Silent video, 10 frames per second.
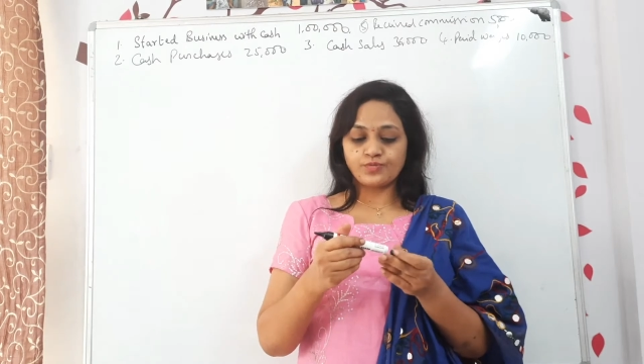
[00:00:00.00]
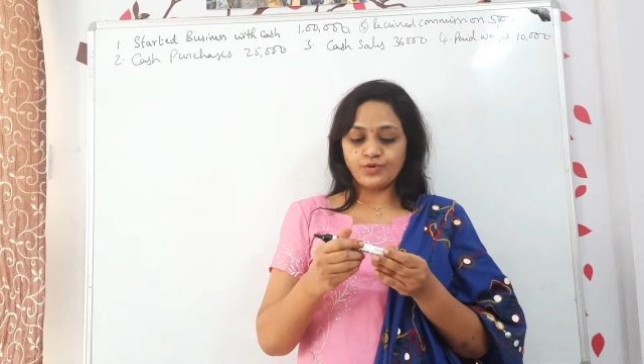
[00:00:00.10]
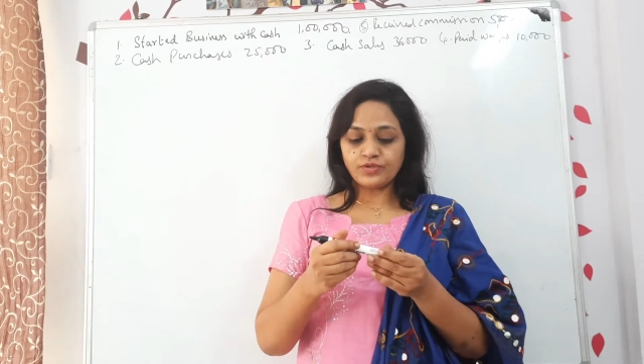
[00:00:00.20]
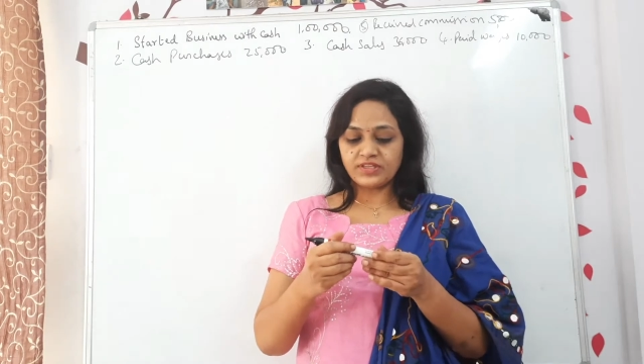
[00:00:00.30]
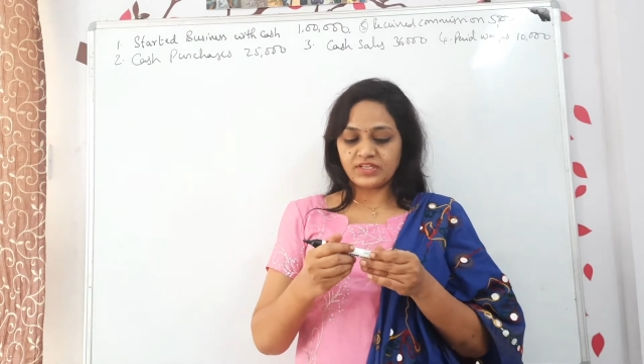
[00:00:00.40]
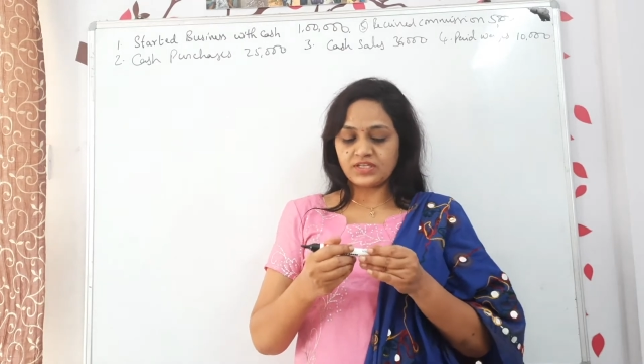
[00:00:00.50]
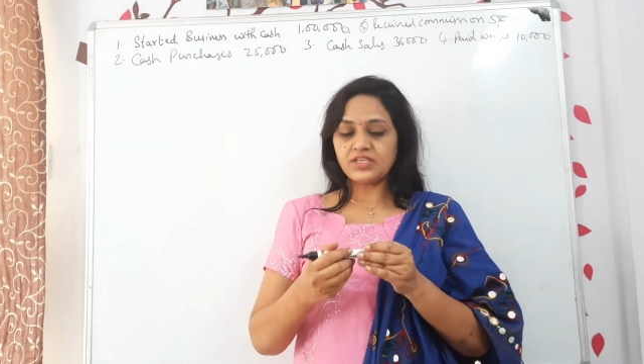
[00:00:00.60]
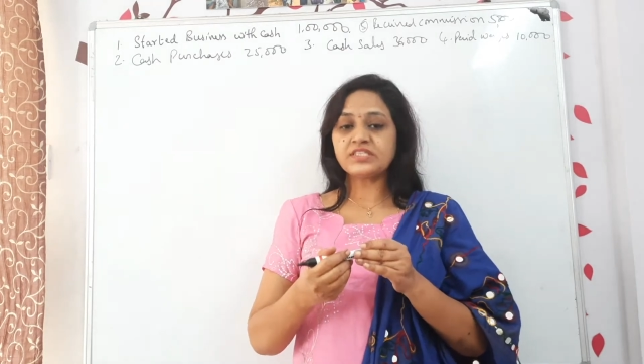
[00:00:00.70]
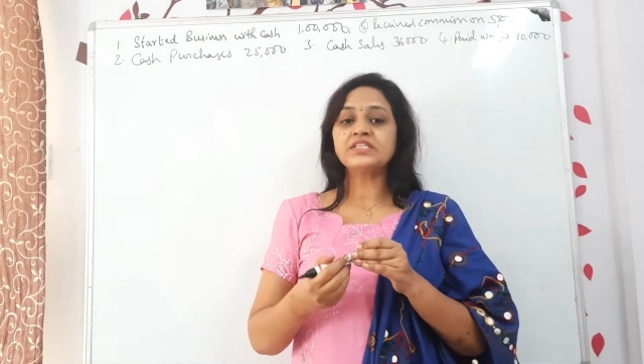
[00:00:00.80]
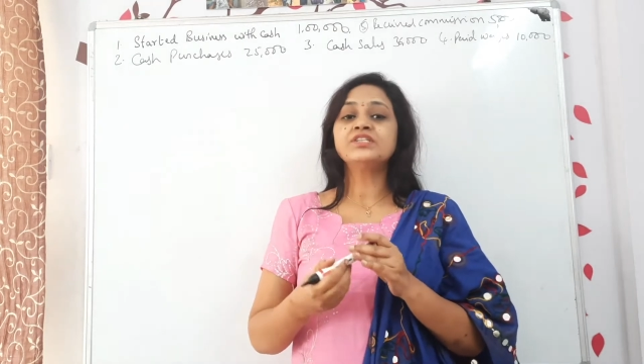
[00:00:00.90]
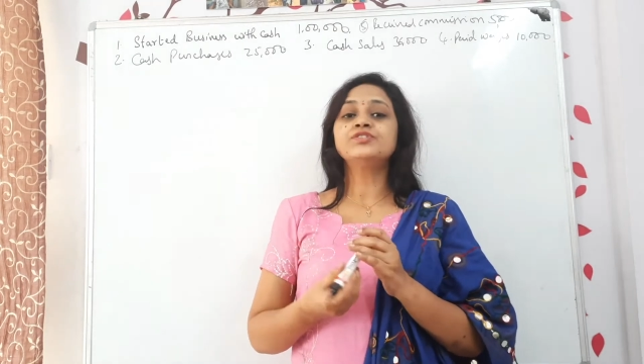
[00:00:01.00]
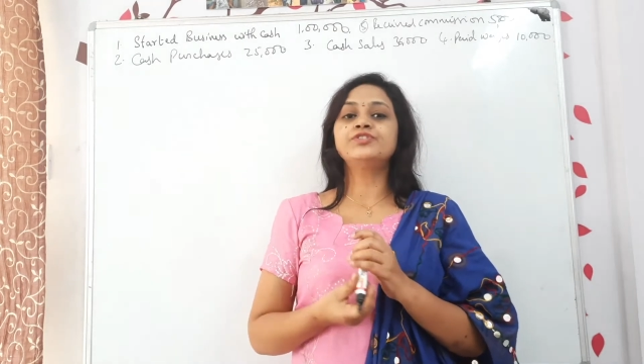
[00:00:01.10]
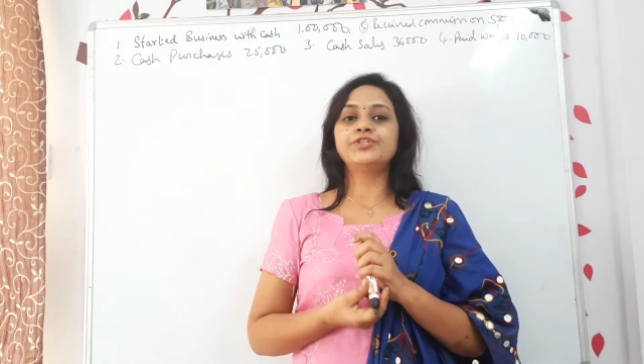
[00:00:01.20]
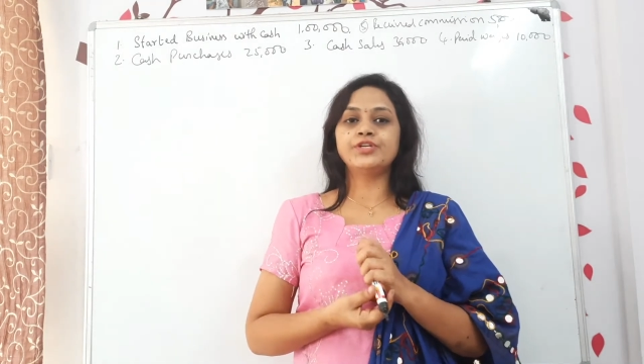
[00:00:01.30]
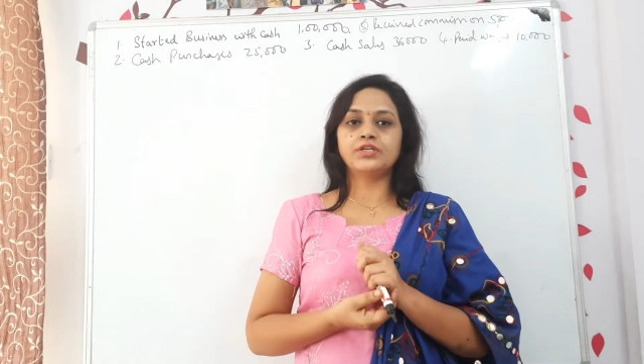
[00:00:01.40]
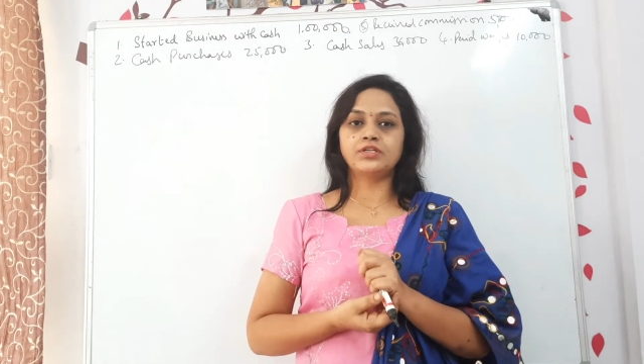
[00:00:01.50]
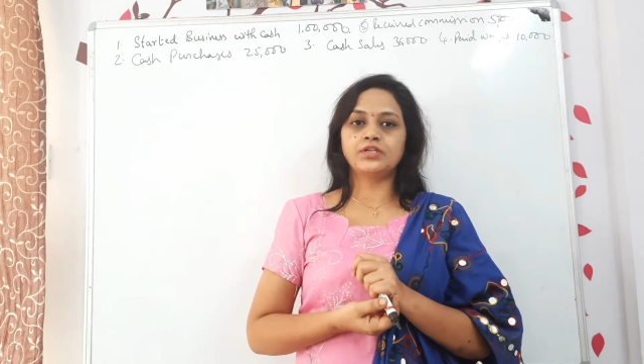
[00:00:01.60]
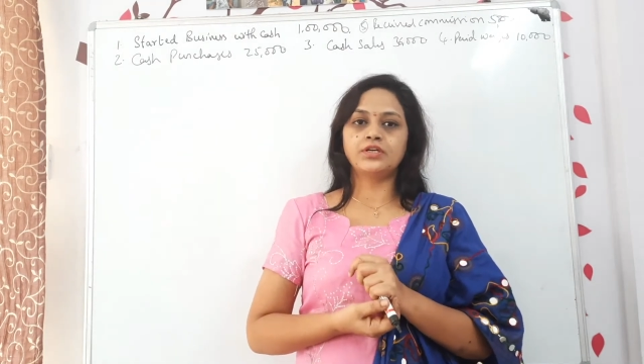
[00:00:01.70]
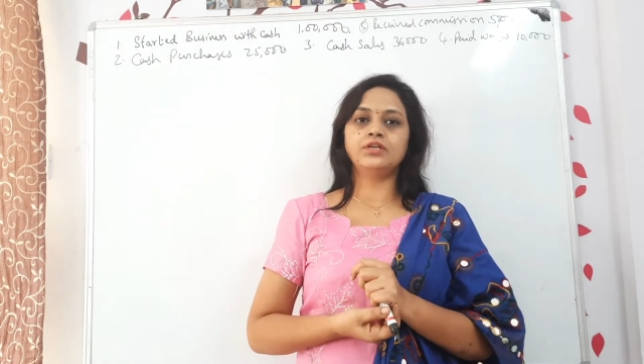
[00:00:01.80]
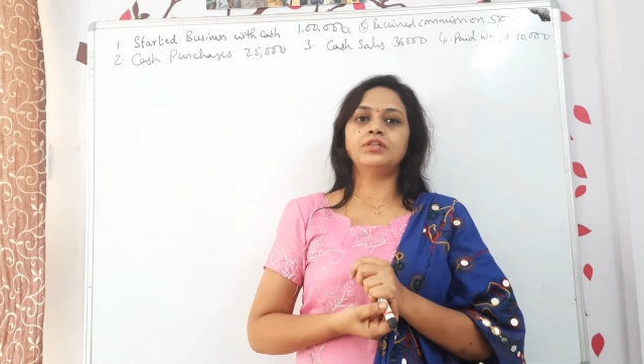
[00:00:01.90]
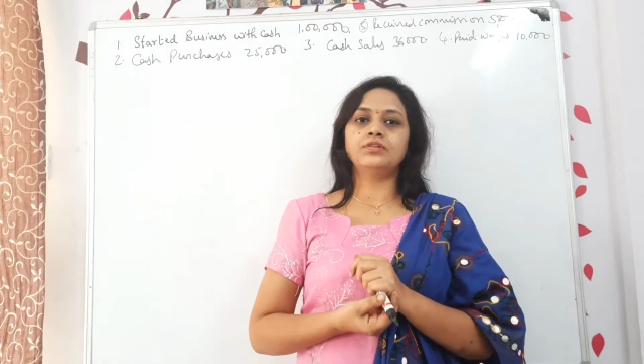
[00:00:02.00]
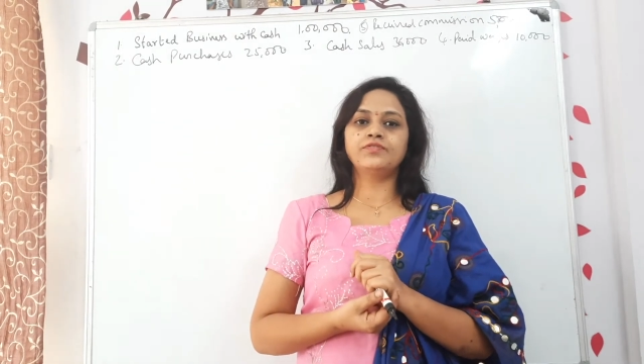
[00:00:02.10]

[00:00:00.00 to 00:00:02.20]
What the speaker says: book, that is journal.